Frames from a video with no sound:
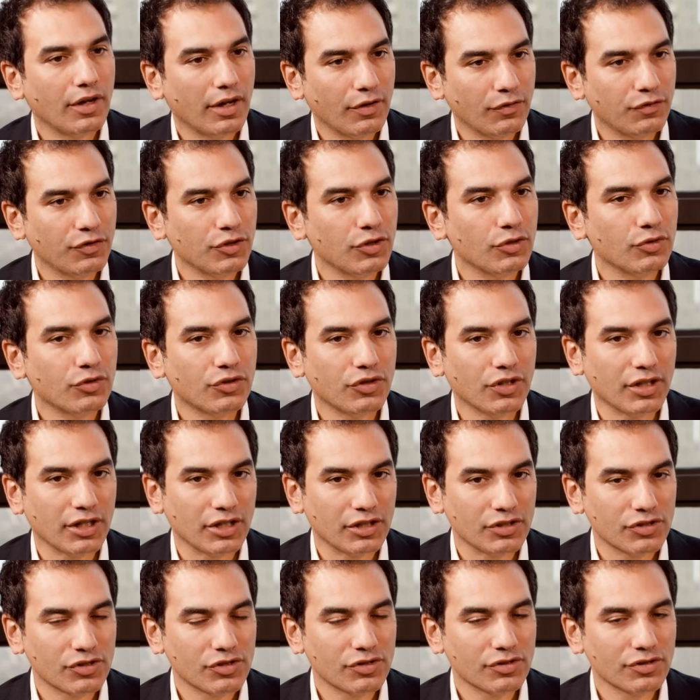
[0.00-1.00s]
a few
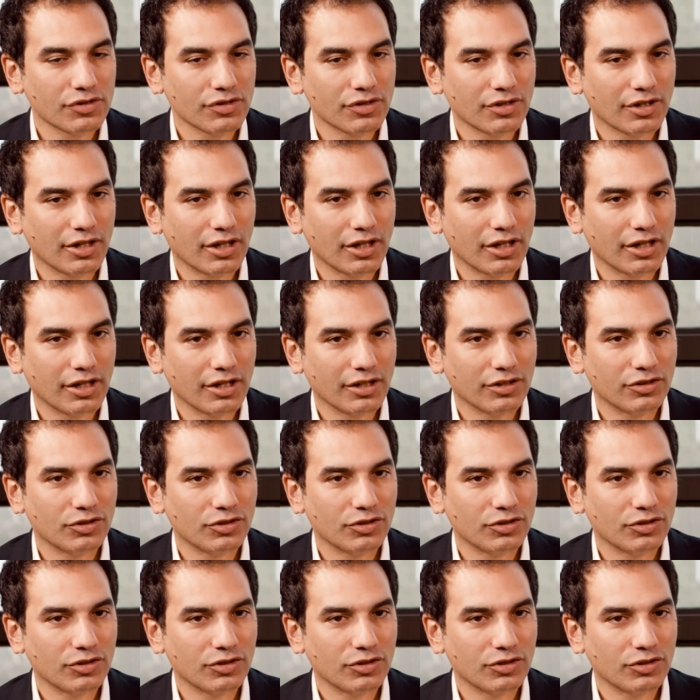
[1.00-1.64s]
things uh,